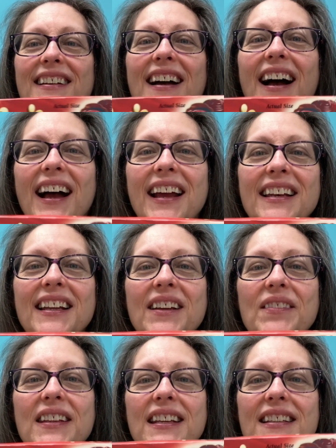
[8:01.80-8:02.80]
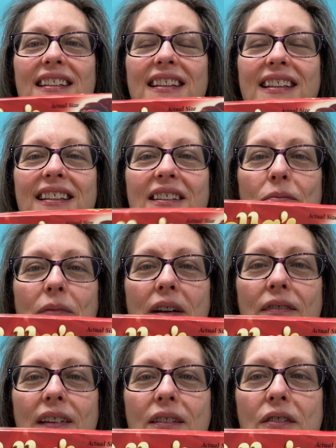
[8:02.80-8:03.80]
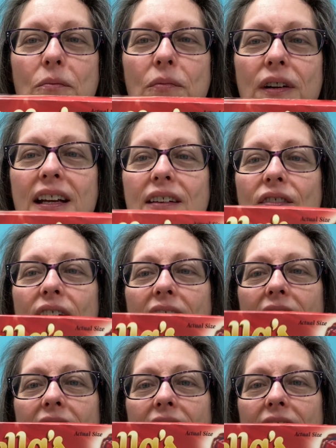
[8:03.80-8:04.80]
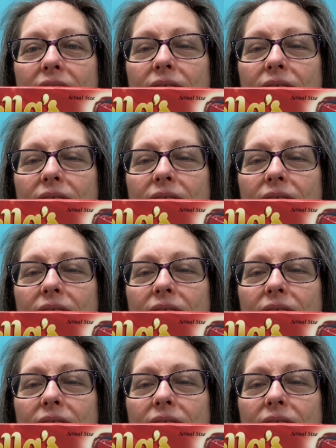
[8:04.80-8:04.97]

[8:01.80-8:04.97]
I love these. This is my favorite brand right here.